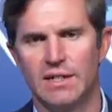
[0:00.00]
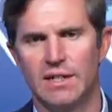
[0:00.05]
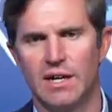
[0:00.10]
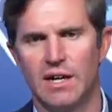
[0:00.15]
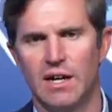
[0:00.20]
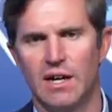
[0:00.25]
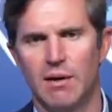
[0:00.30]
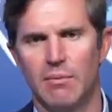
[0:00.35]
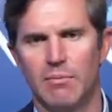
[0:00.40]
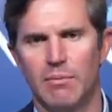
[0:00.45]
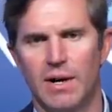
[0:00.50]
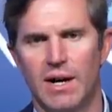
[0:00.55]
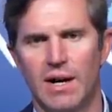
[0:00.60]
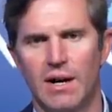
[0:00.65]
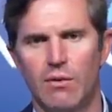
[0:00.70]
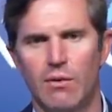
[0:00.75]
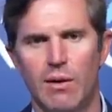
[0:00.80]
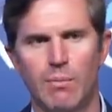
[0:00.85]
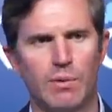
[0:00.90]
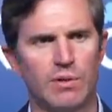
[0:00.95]

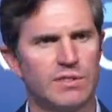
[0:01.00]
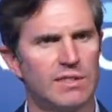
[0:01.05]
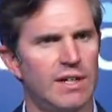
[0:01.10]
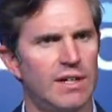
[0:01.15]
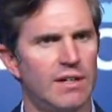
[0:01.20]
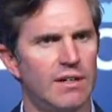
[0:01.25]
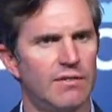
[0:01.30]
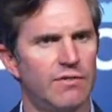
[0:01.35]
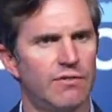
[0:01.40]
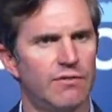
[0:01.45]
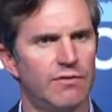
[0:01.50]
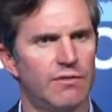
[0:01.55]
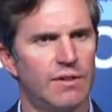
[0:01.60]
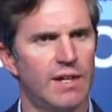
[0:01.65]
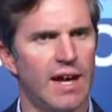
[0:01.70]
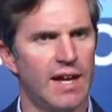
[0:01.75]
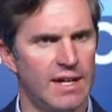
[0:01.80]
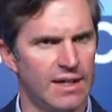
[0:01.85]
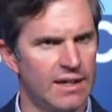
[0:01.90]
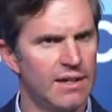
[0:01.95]
by Representative
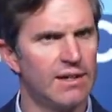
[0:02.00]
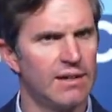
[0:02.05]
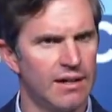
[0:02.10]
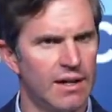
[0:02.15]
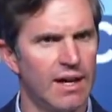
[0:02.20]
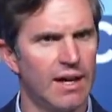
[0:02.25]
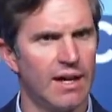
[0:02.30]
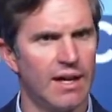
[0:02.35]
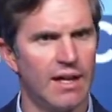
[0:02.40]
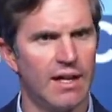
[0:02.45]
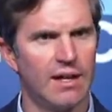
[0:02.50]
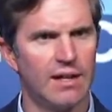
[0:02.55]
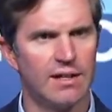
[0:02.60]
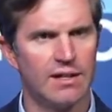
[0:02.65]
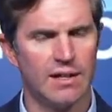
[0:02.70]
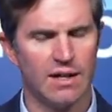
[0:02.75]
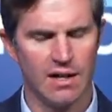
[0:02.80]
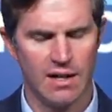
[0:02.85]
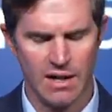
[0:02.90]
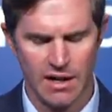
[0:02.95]
Koenig
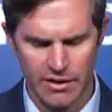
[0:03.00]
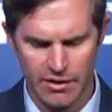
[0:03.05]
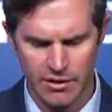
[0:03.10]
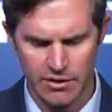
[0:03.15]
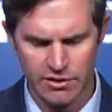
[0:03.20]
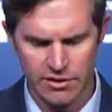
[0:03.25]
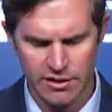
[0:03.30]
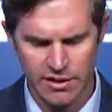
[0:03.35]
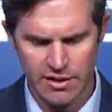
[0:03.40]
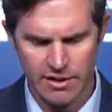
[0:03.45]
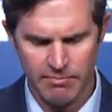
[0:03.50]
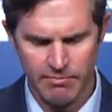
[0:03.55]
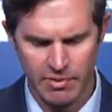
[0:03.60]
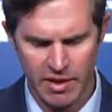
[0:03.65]
and others.